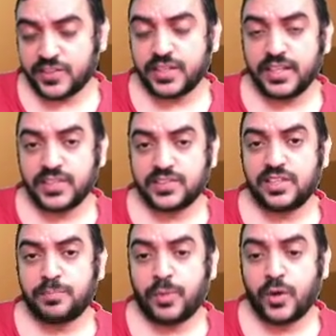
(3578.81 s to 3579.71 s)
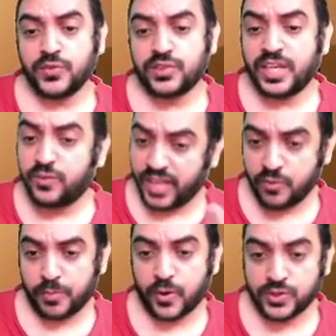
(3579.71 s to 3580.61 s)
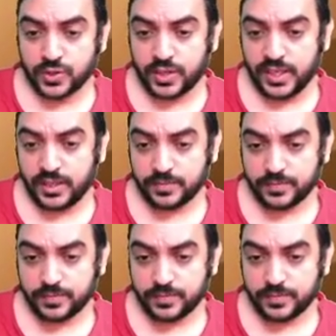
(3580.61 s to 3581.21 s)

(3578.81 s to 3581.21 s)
side is the pounds and we have pounds only.